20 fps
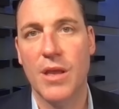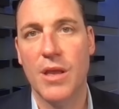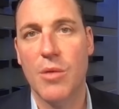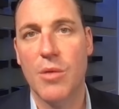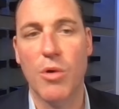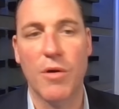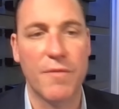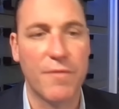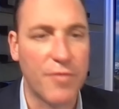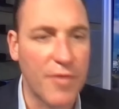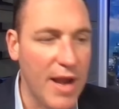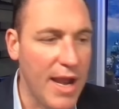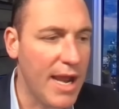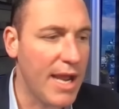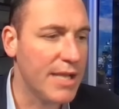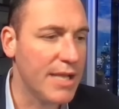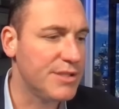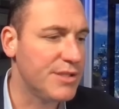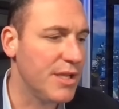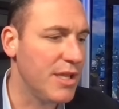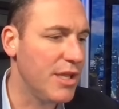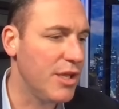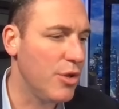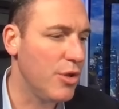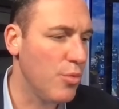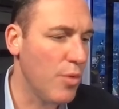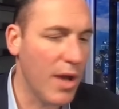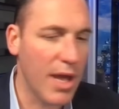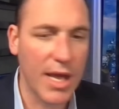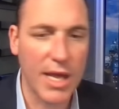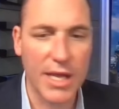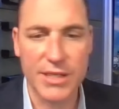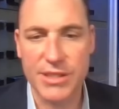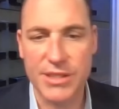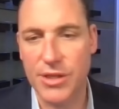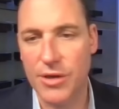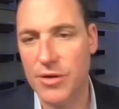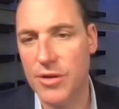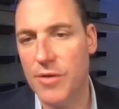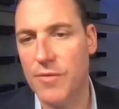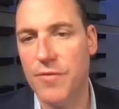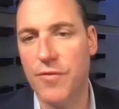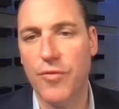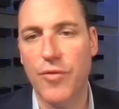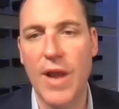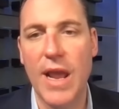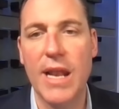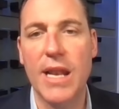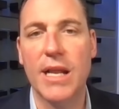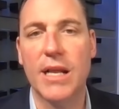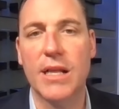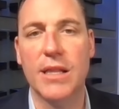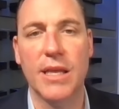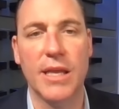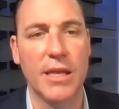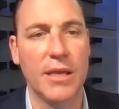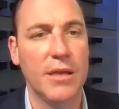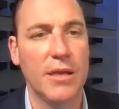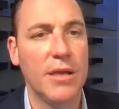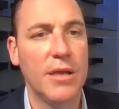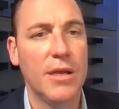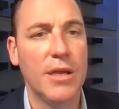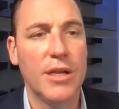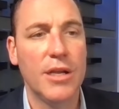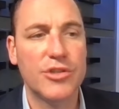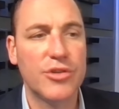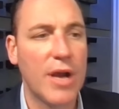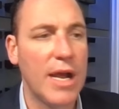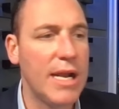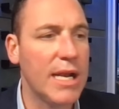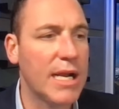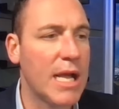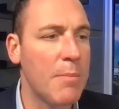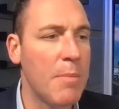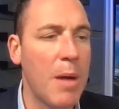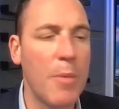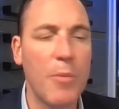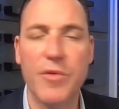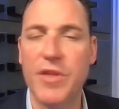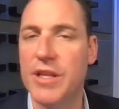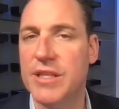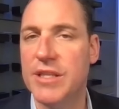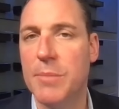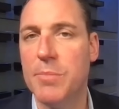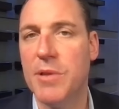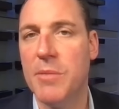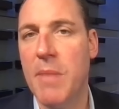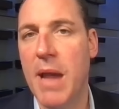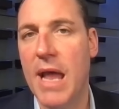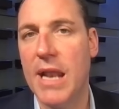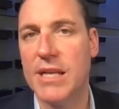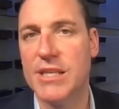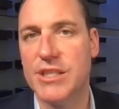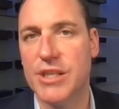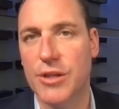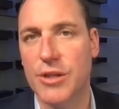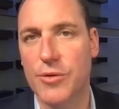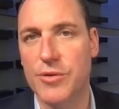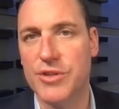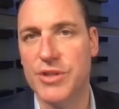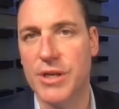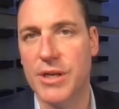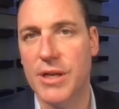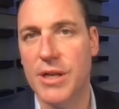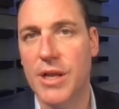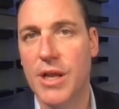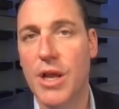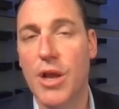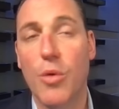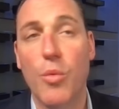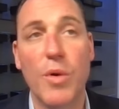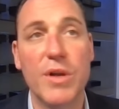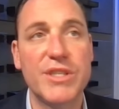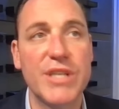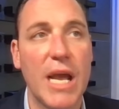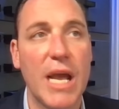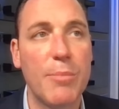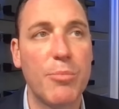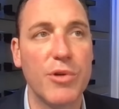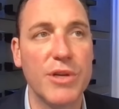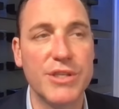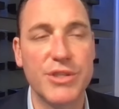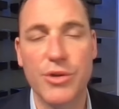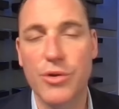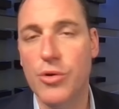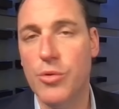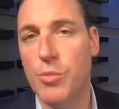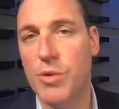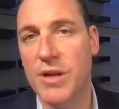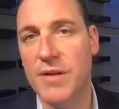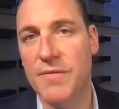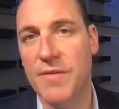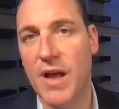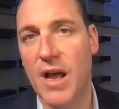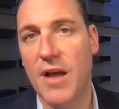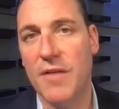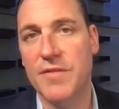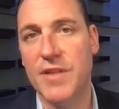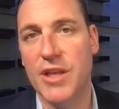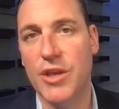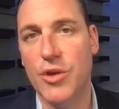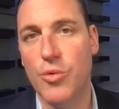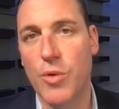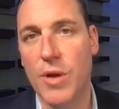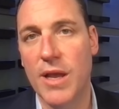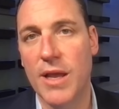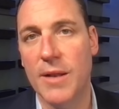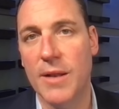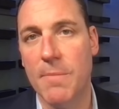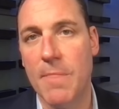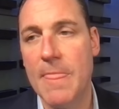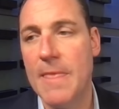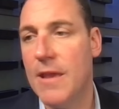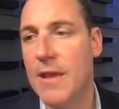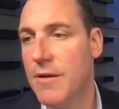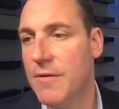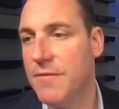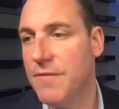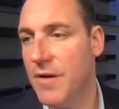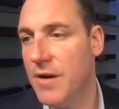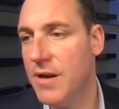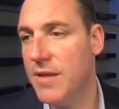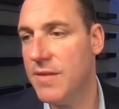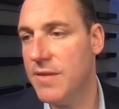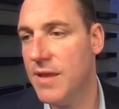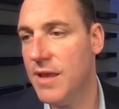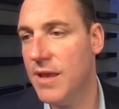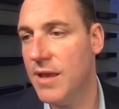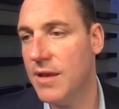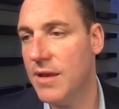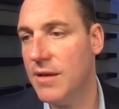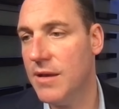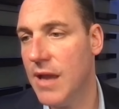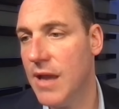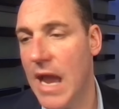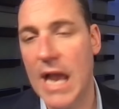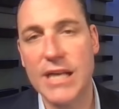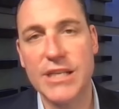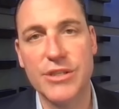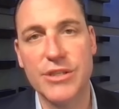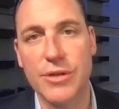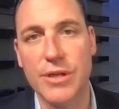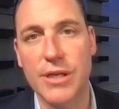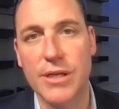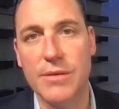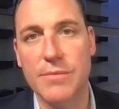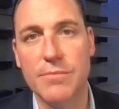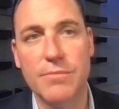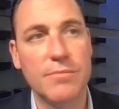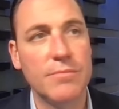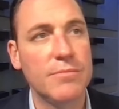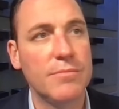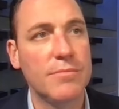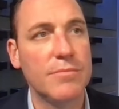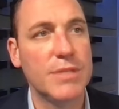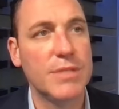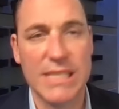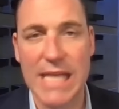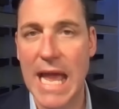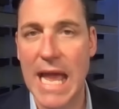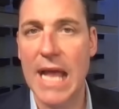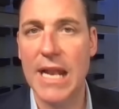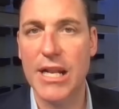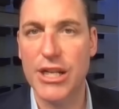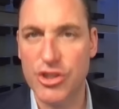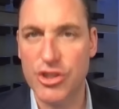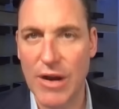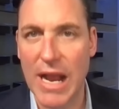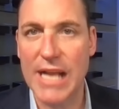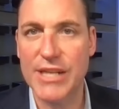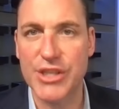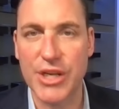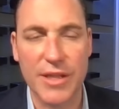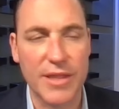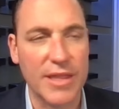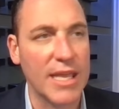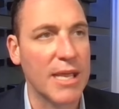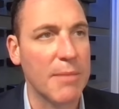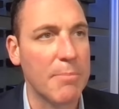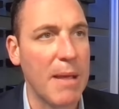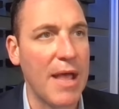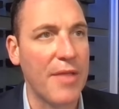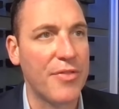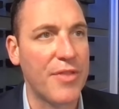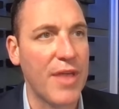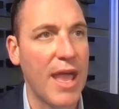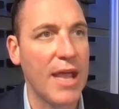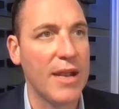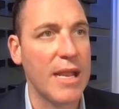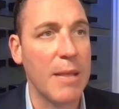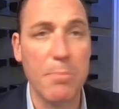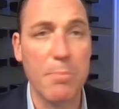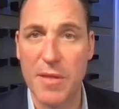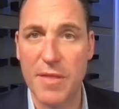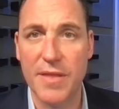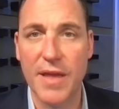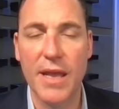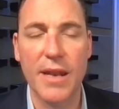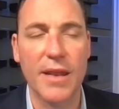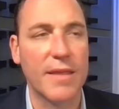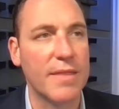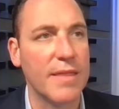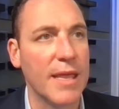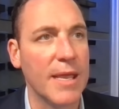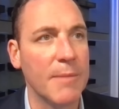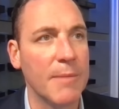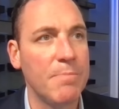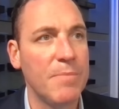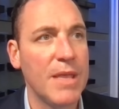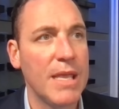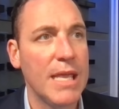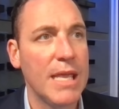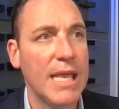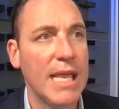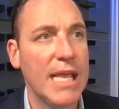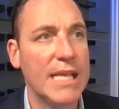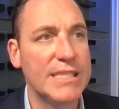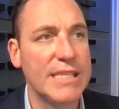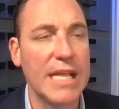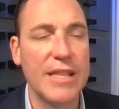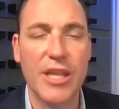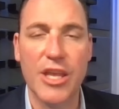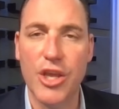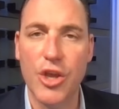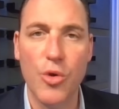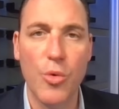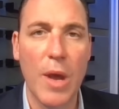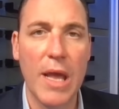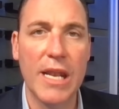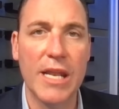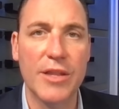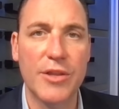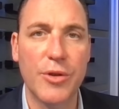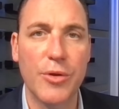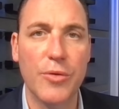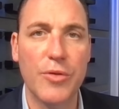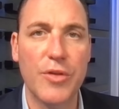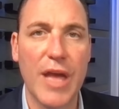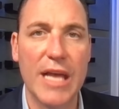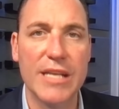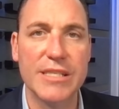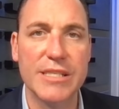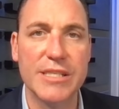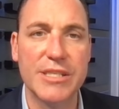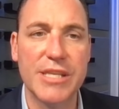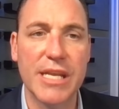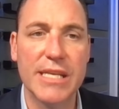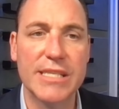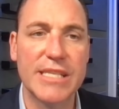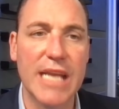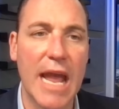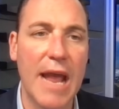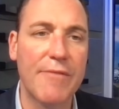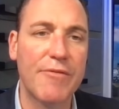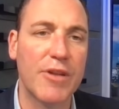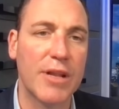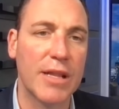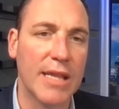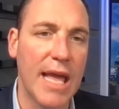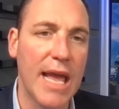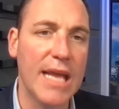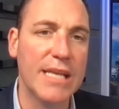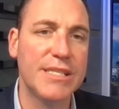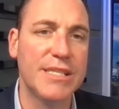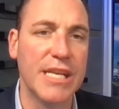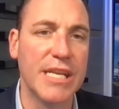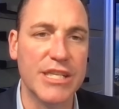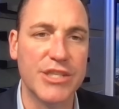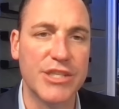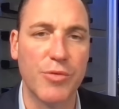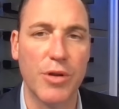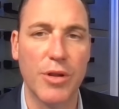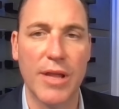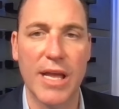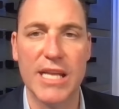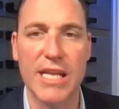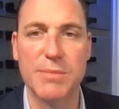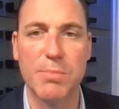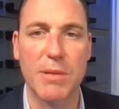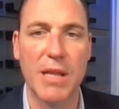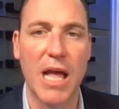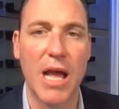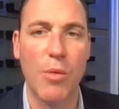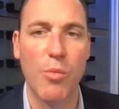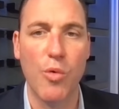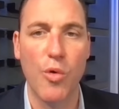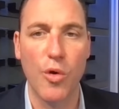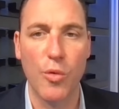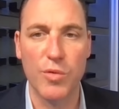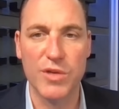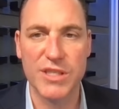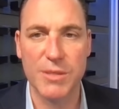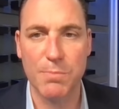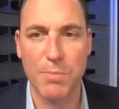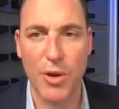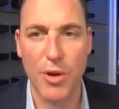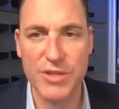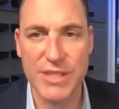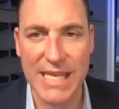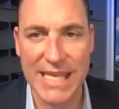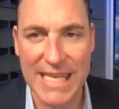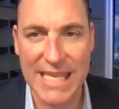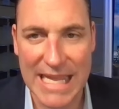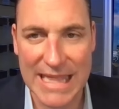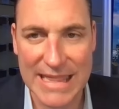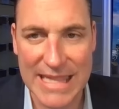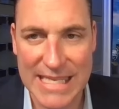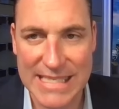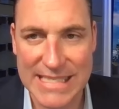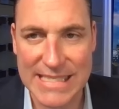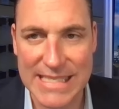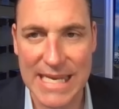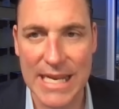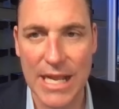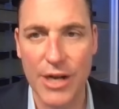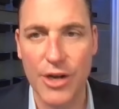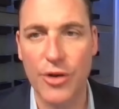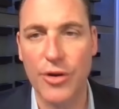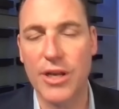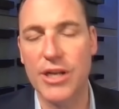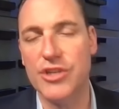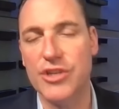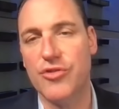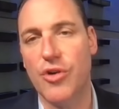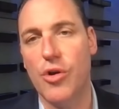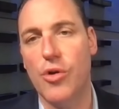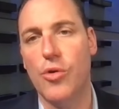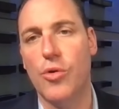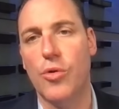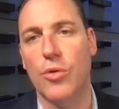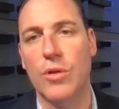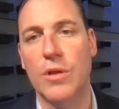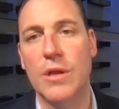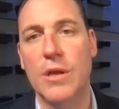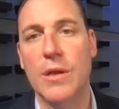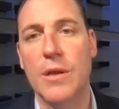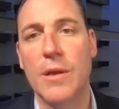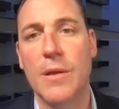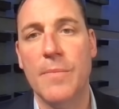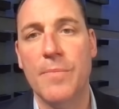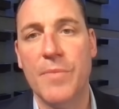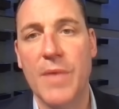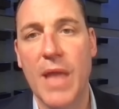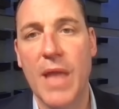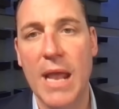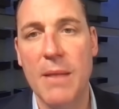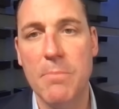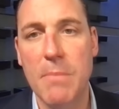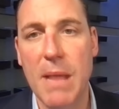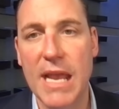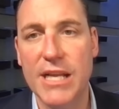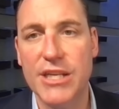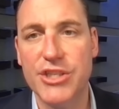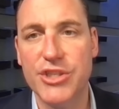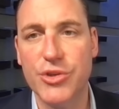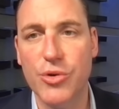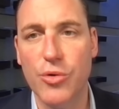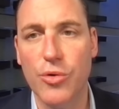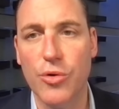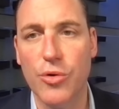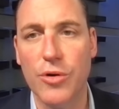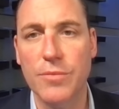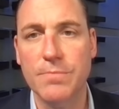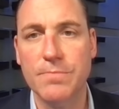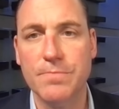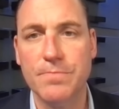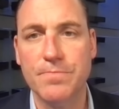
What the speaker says: Well, France and the U.S., they're frantically trying to come up with a diplomatic solution, which I presume would involve the UN. Funny thing, actually sad and tragic thing about that, and pathetic thing, is that the UN in 2006, after the last Israel-Hezbollah war, was supposed to get this thing under control and make sure